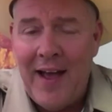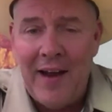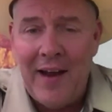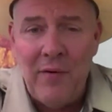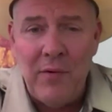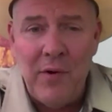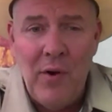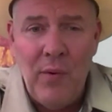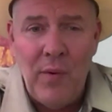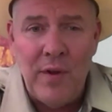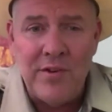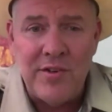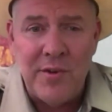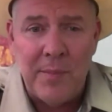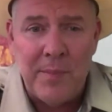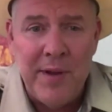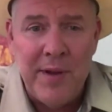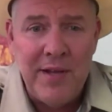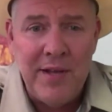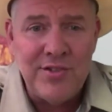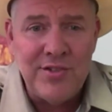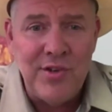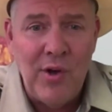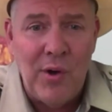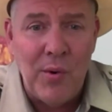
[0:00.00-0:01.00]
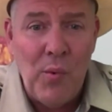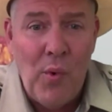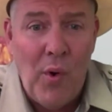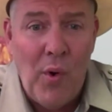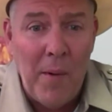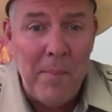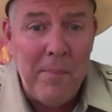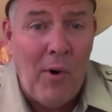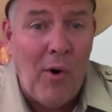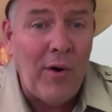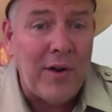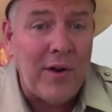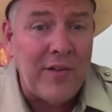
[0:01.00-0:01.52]
I don't know, it depends on
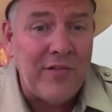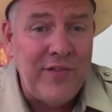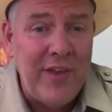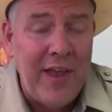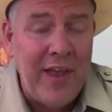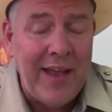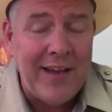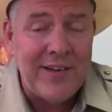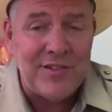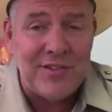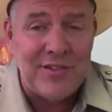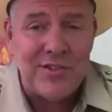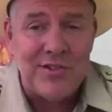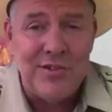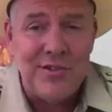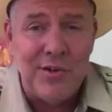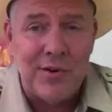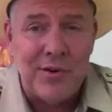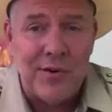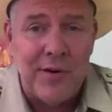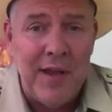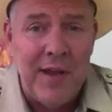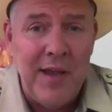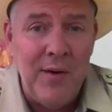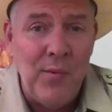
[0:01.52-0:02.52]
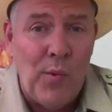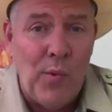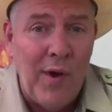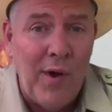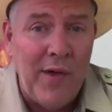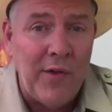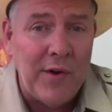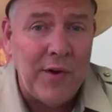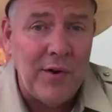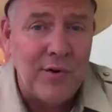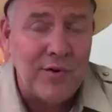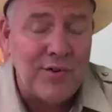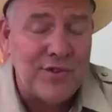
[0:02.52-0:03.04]
what part of Texas you're in,
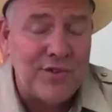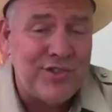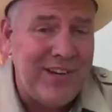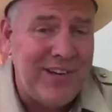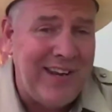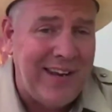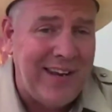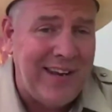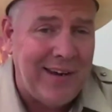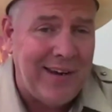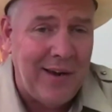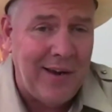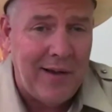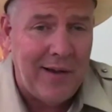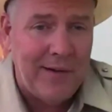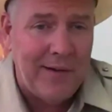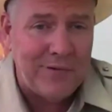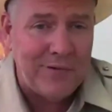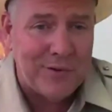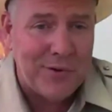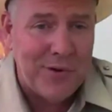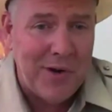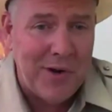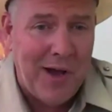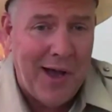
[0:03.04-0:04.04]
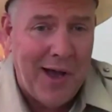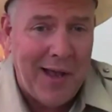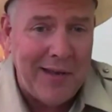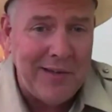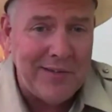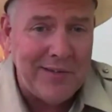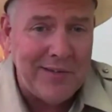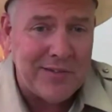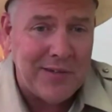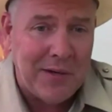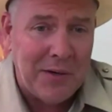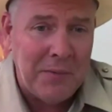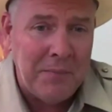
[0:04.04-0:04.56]
whether you're seeing doves or not.
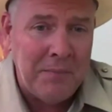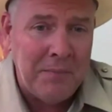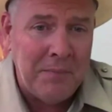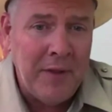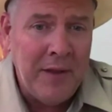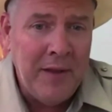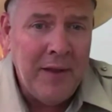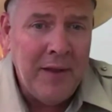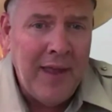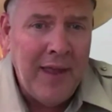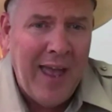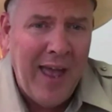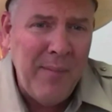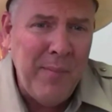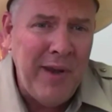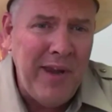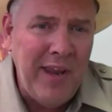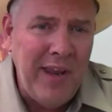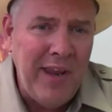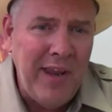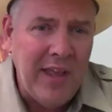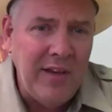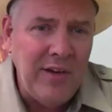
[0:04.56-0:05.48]
So, mm-hmm. how many mm-hmm.